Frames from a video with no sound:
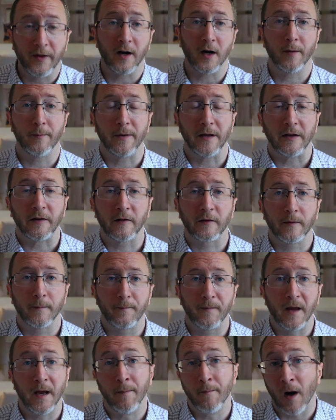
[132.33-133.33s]
therapies
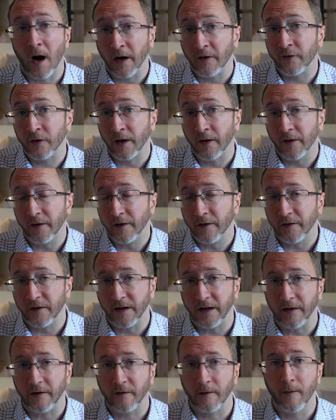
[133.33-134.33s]
and monitoring of the
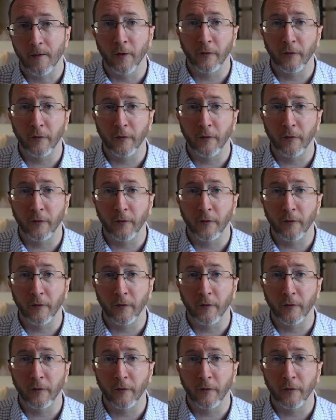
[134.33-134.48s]
disease.